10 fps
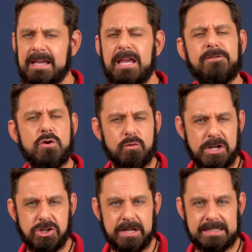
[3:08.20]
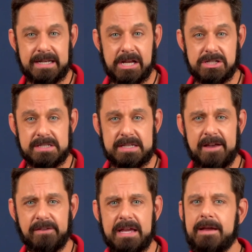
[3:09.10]
If you reach your destination
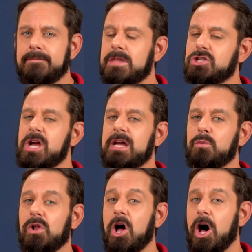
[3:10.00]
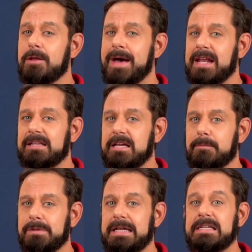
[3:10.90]
safely, the check-in will automatically
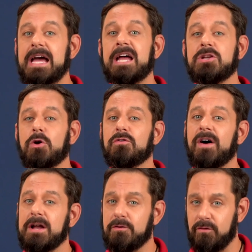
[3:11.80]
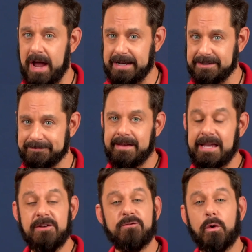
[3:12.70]
complete and notify your friend.
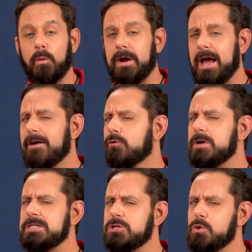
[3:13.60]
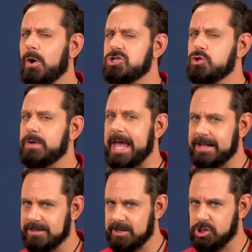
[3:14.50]
If for whatever reason you want to
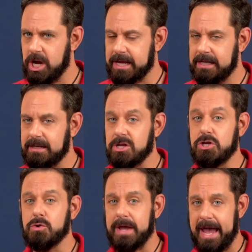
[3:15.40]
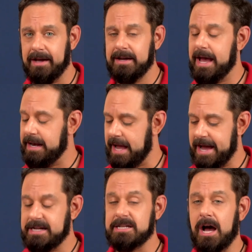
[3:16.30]
cancel the check-in, you can at
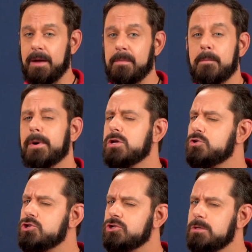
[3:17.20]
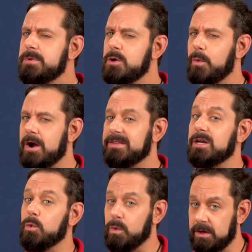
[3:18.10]
any time, but you should be aware that
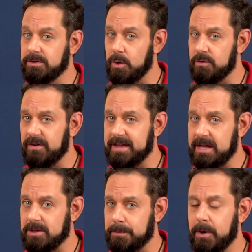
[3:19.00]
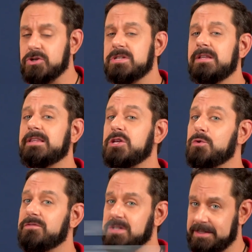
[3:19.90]
it will notify the other person that you
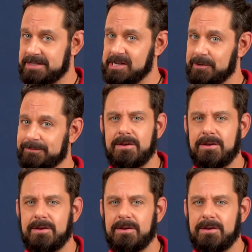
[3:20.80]
have done so.